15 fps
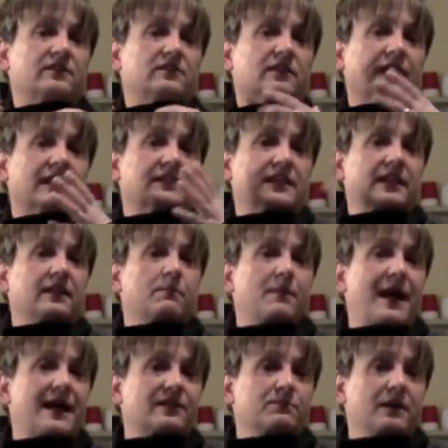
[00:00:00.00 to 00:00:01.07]
Like I said, it
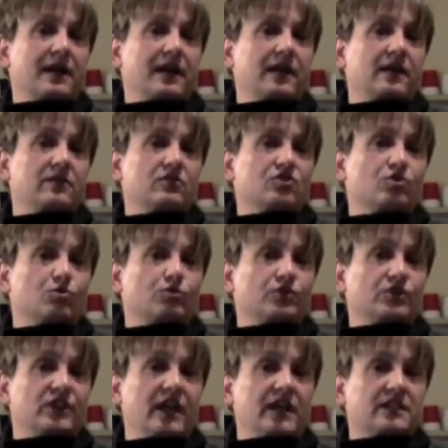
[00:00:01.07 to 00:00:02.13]
impacts my shoulder
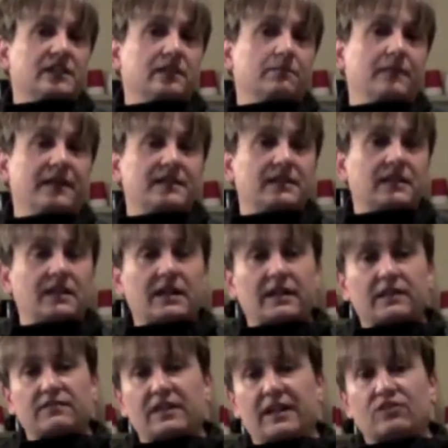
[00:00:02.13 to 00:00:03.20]
checks and makes it
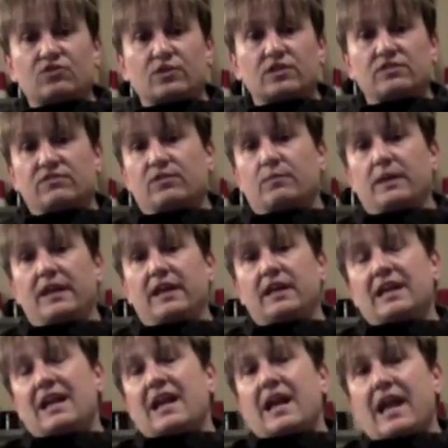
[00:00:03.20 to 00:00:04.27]
kind of dangerous for
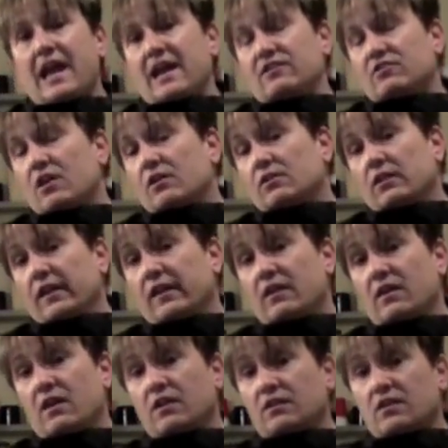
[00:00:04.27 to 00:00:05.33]
me and utterly
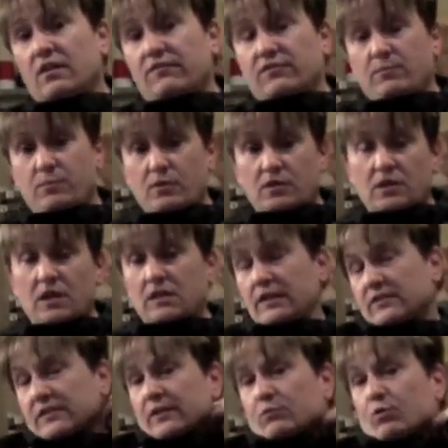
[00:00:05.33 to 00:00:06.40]
uncomfortable
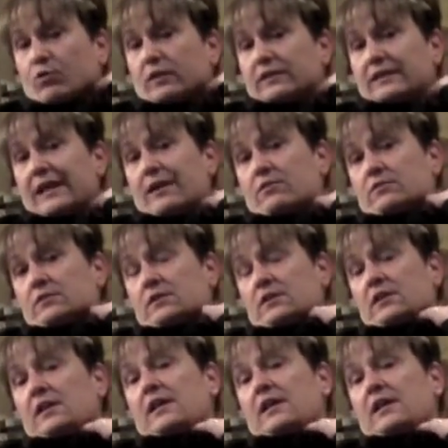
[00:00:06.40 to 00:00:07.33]
unless I roll it down.